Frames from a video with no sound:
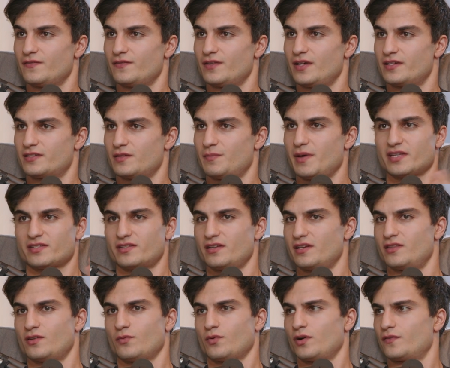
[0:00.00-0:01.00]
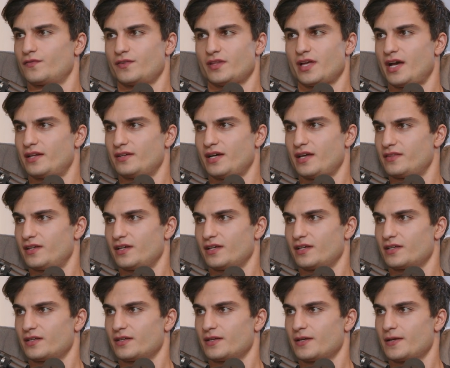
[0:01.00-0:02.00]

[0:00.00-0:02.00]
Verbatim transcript: It's the best city in the world for that, I think.